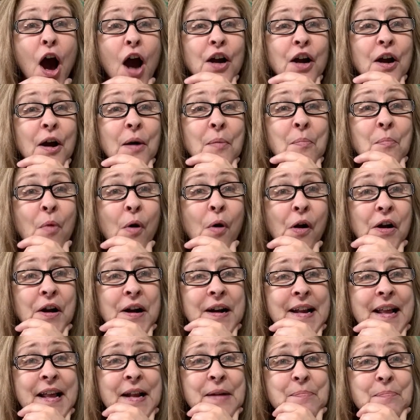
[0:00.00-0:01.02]
Good
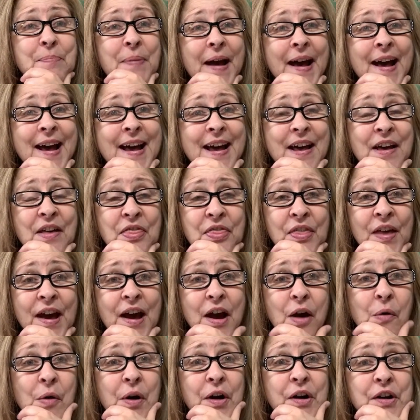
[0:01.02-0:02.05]
morning, Beth.
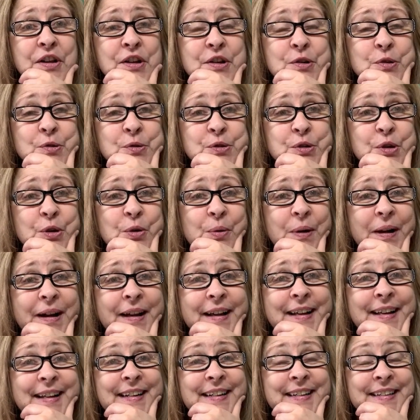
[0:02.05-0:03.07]
How are you
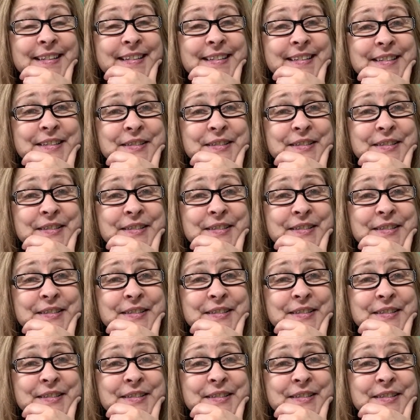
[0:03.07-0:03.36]
doing?